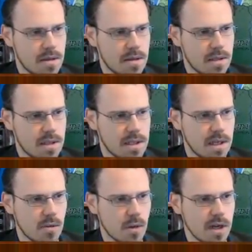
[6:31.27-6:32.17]
Let's
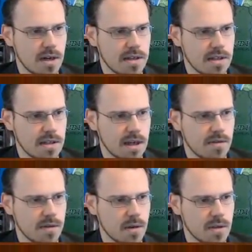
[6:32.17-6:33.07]
equalize the life
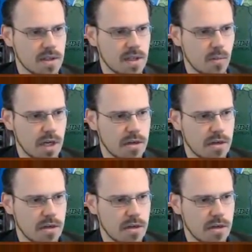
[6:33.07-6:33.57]
totals somewhat.